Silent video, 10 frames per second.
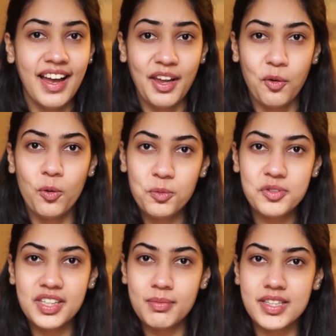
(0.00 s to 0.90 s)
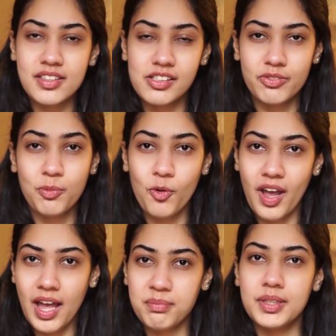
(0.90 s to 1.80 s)
I hope to see myself more
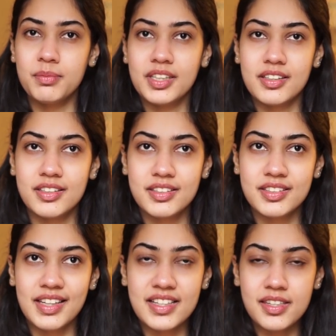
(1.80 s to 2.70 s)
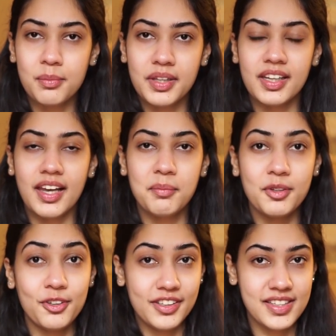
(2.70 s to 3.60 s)
happy, because that's something I'm
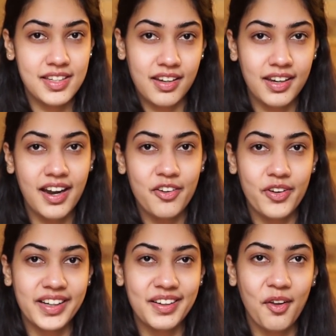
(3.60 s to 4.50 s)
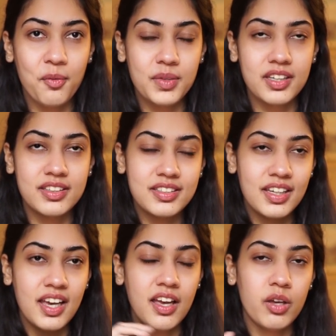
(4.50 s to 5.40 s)
clearly sucking at right now, because
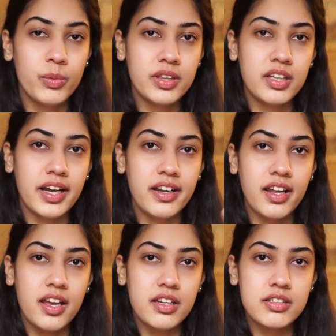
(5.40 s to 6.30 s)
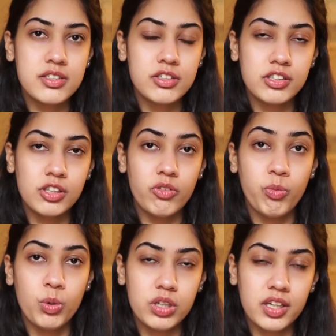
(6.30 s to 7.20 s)
with the entire circle
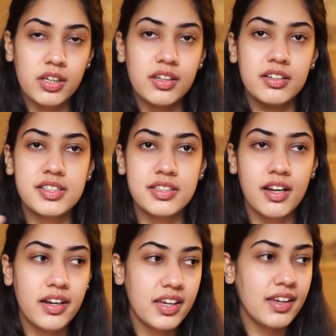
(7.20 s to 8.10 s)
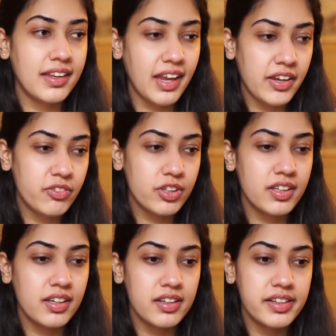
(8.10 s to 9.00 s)
of working, studying and
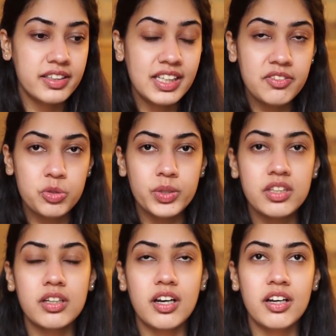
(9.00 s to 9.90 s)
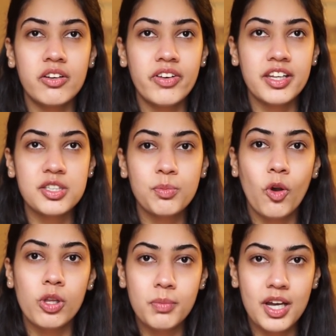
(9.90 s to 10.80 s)
everything, it leaves with a very
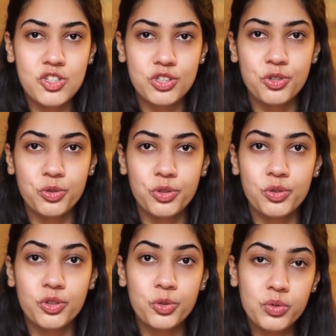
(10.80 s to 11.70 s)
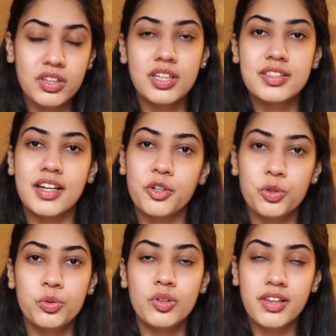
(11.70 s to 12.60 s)
small margin to, you know, do things that
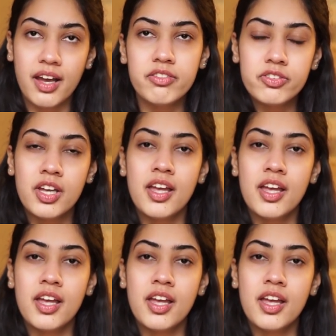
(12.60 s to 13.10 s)
you love,